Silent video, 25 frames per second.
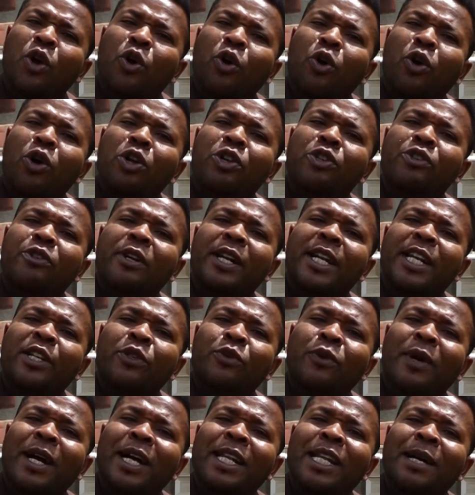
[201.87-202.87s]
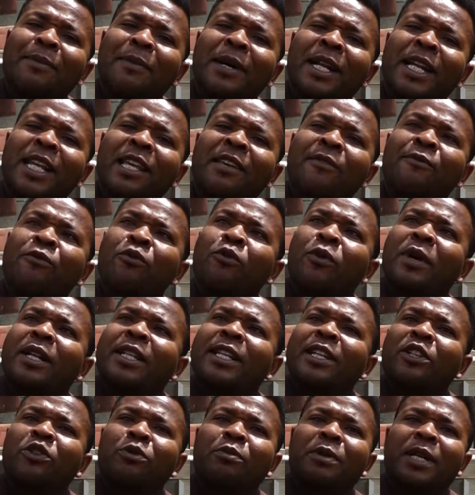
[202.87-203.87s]
Contrary to Adam and Eve, who
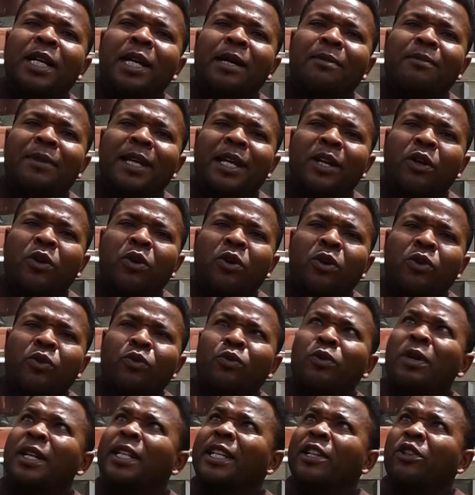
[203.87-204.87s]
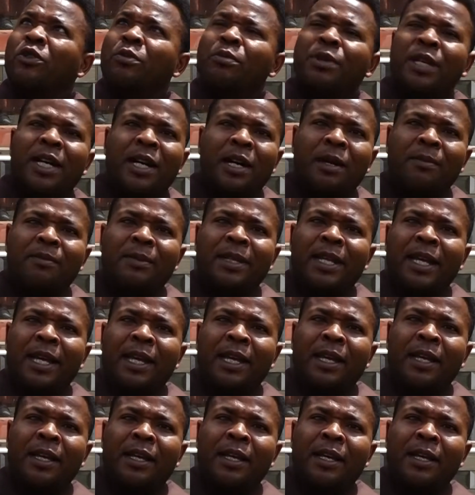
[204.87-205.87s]
wanted to become like God, who wanted to be up
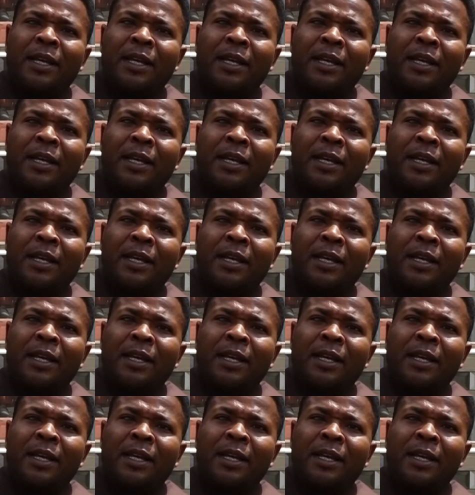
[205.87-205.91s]
there.